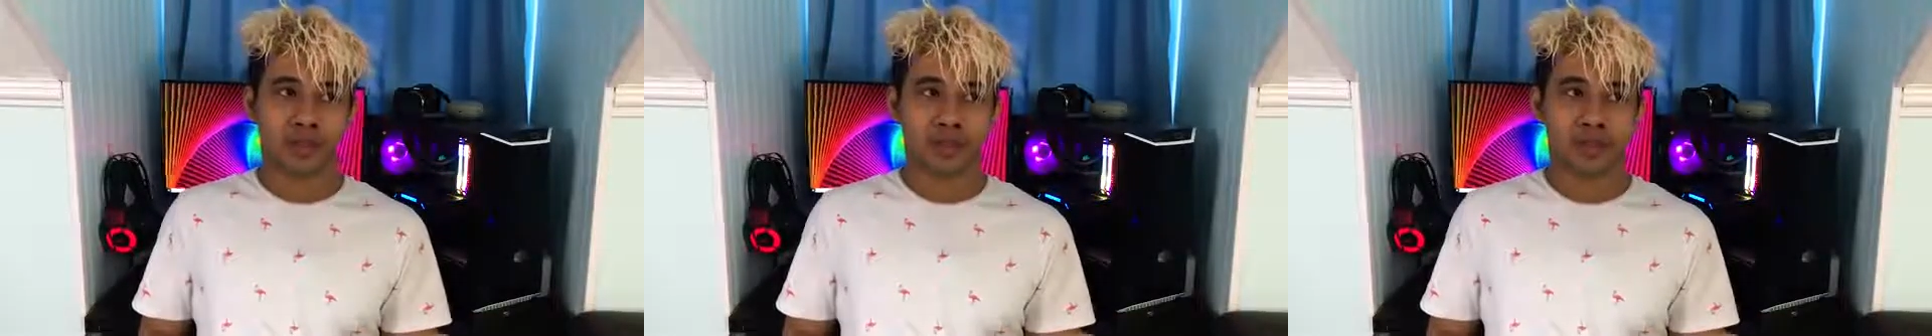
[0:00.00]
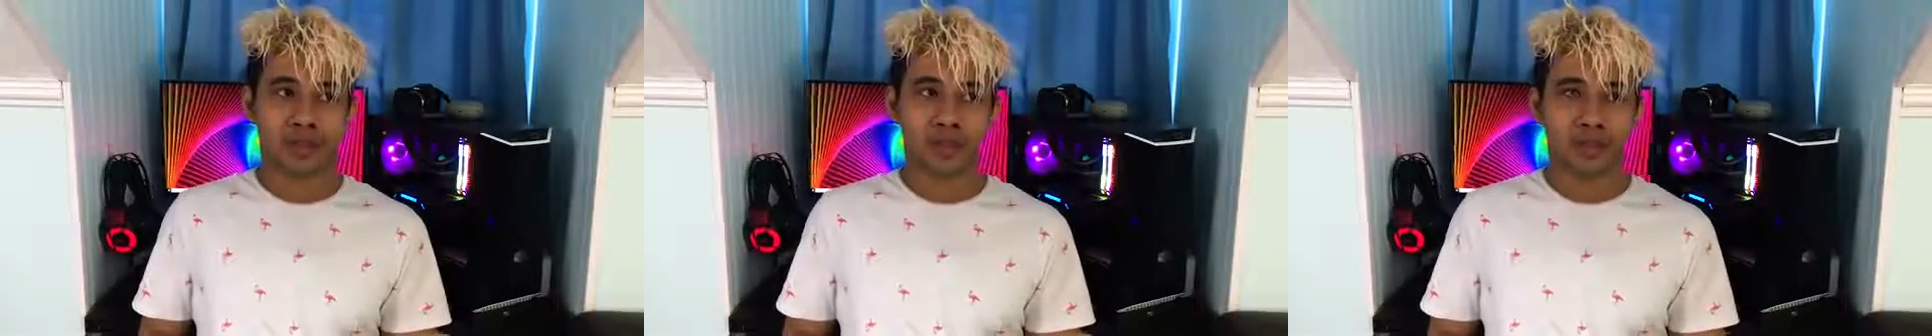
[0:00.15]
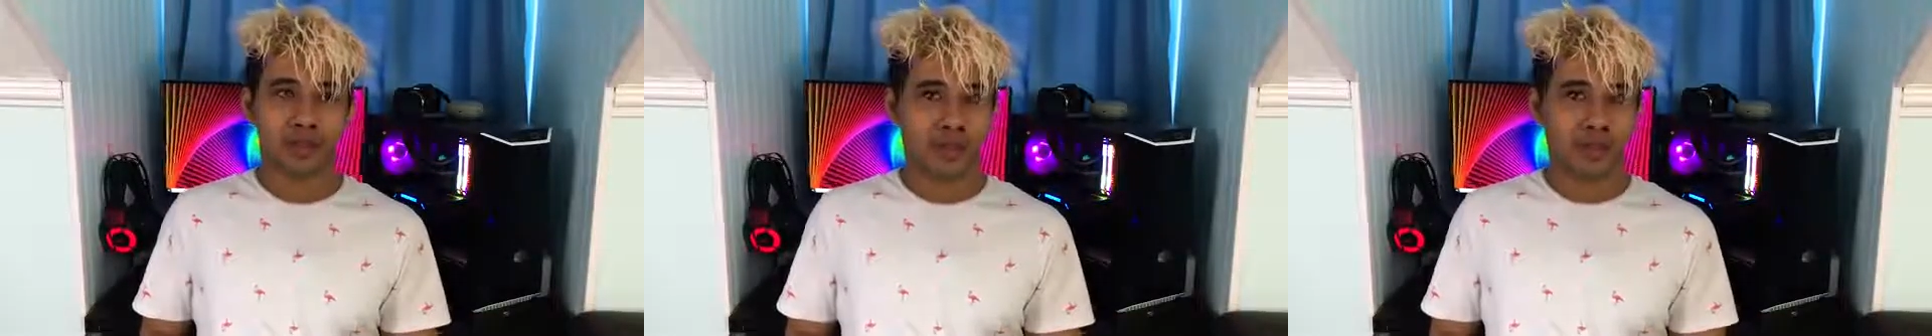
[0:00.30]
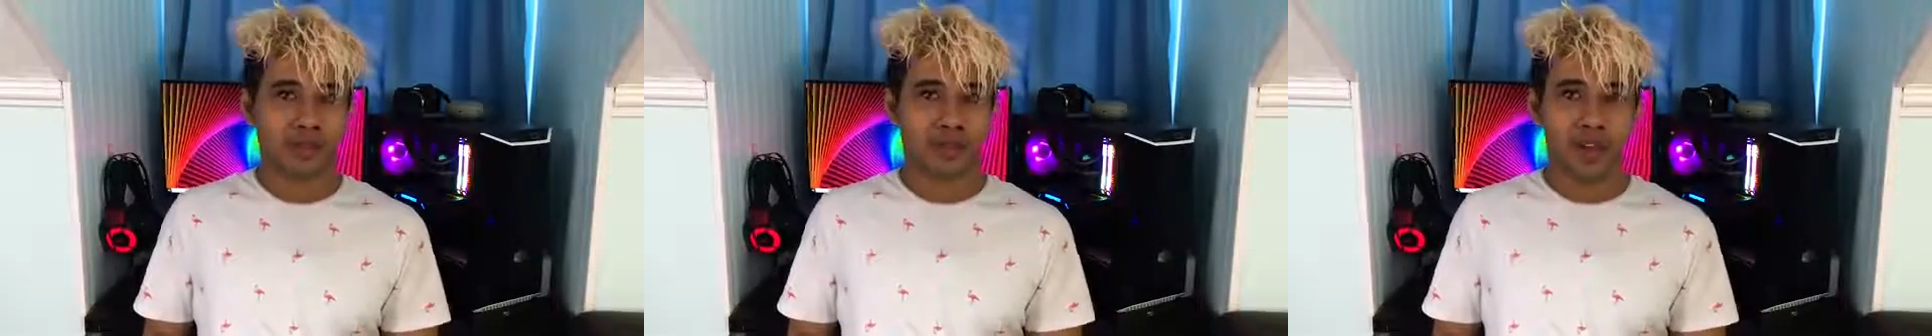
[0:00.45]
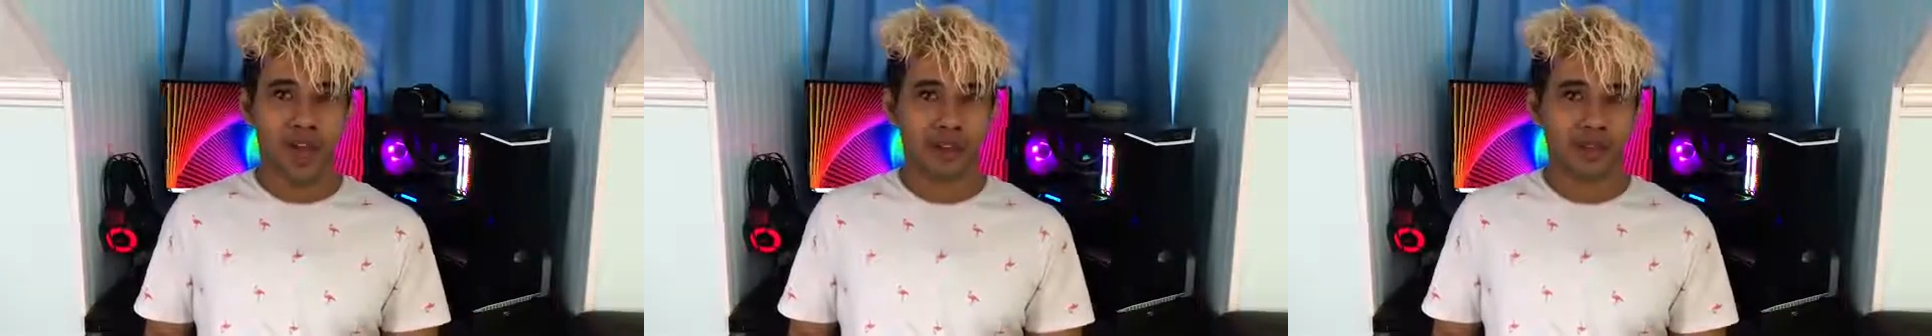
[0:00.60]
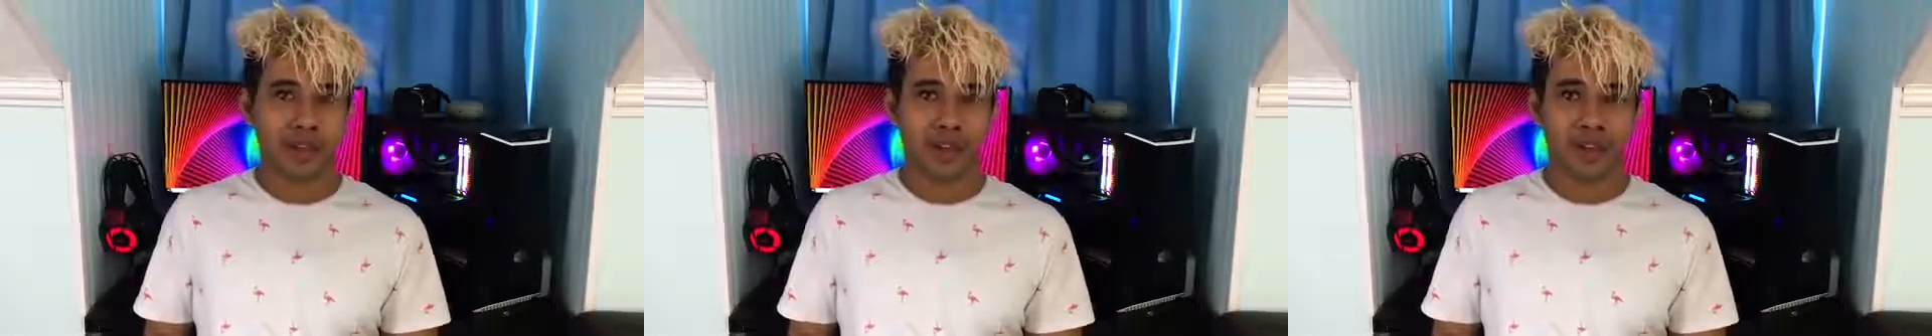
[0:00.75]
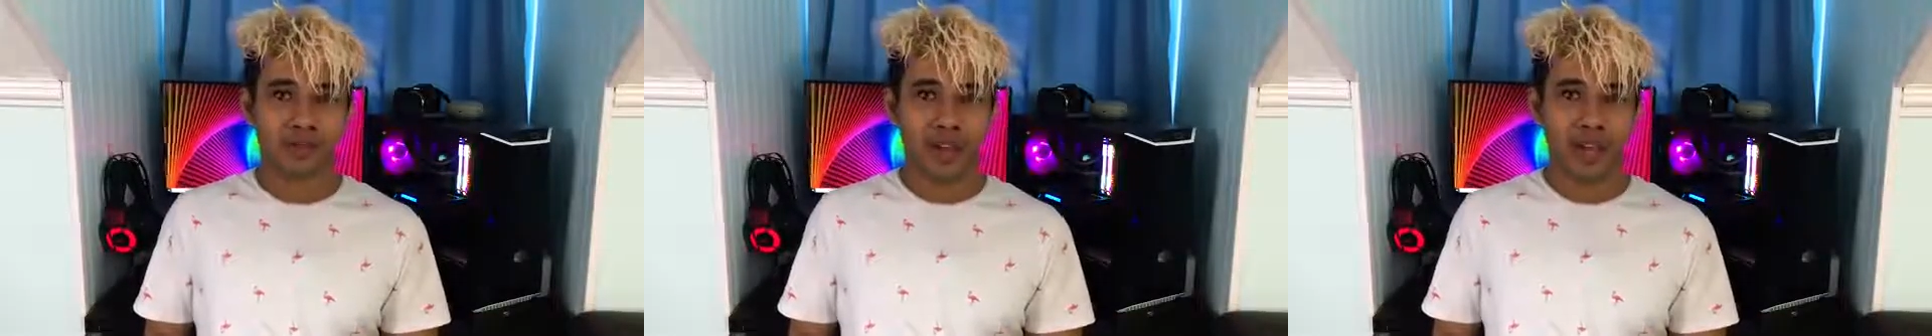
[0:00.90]
35
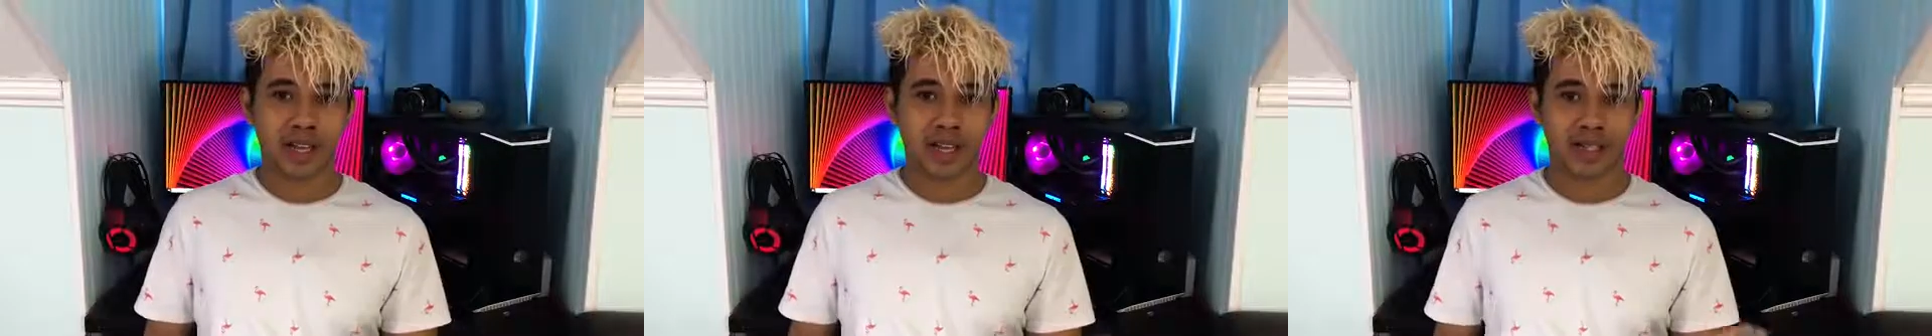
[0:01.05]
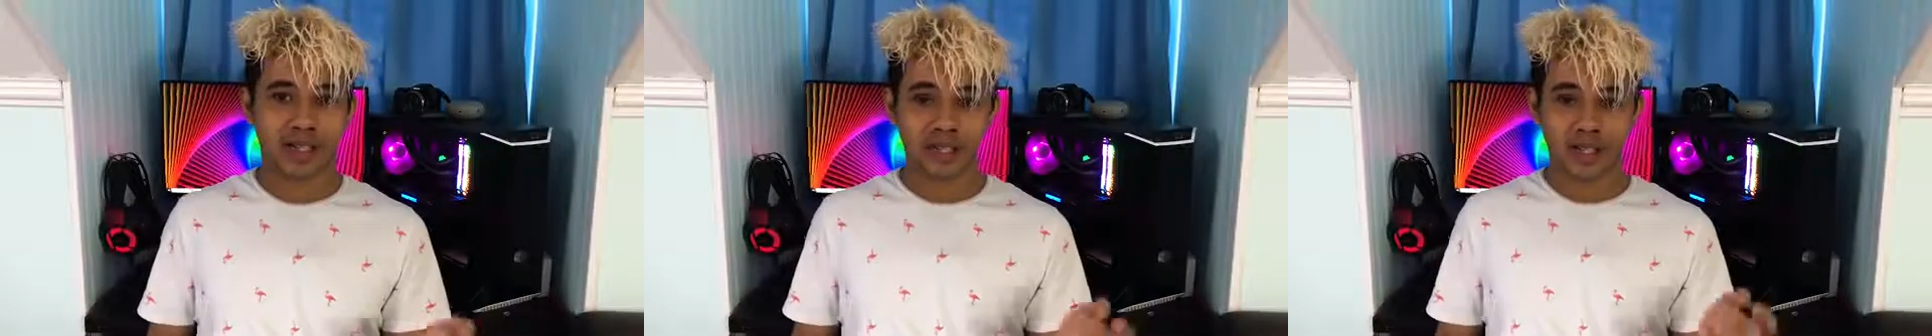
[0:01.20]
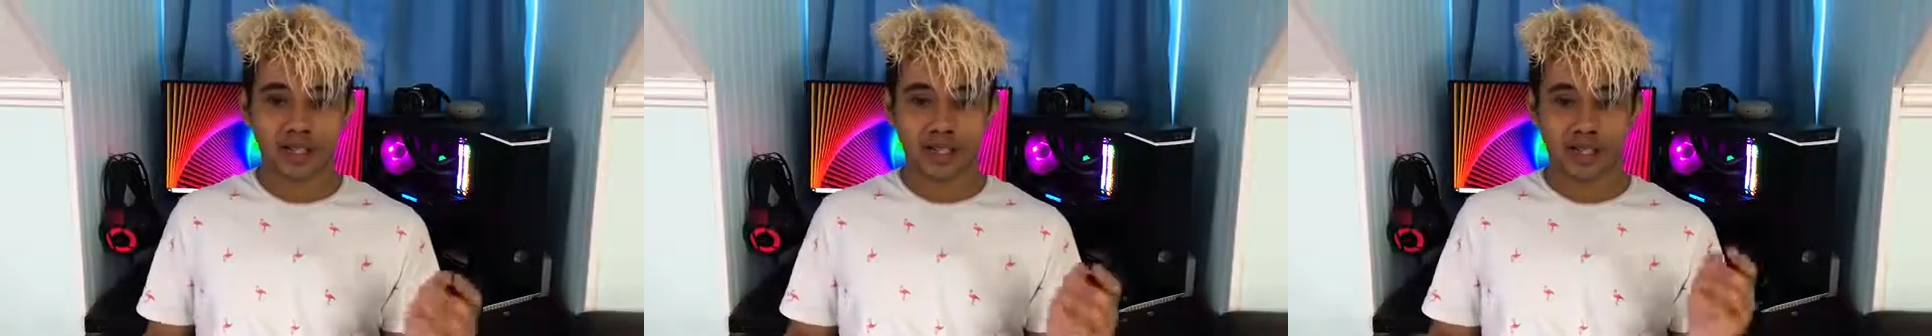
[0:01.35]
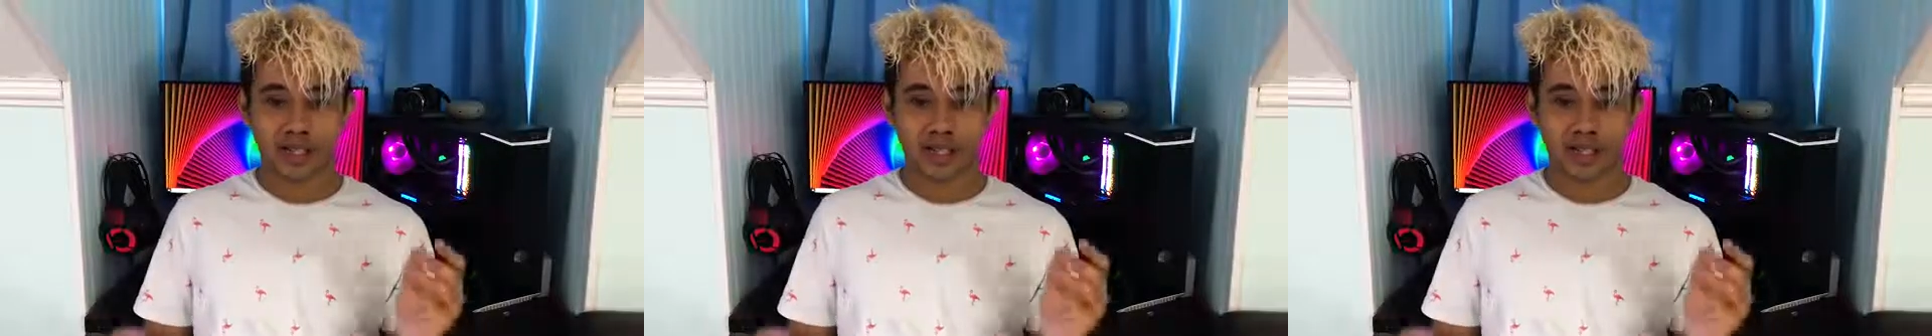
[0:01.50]
gigabytes,